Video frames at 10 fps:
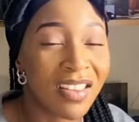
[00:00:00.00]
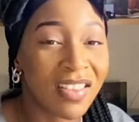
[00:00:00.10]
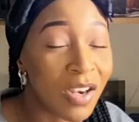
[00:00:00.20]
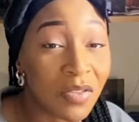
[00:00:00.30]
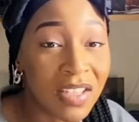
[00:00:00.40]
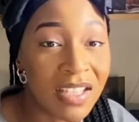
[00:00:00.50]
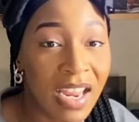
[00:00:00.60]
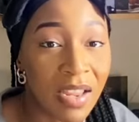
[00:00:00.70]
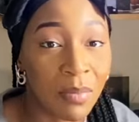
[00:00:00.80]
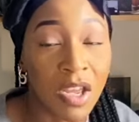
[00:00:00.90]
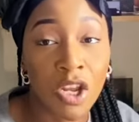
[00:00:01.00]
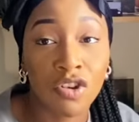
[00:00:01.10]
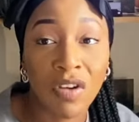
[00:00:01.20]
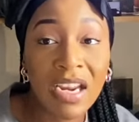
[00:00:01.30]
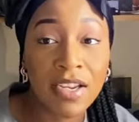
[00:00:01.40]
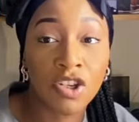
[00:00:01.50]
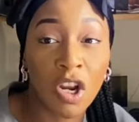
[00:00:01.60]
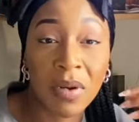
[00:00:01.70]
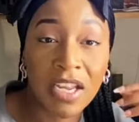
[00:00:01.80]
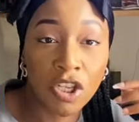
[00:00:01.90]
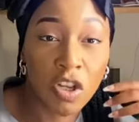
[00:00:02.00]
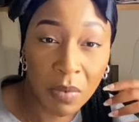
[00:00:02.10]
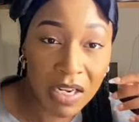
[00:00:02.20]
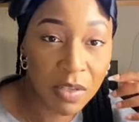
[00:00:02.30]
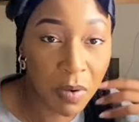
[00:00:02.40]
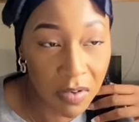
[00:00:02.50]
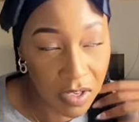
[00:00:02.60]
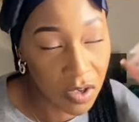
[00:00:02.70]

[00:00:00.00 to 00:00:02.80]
They're not the same. Drake is showing his human experience,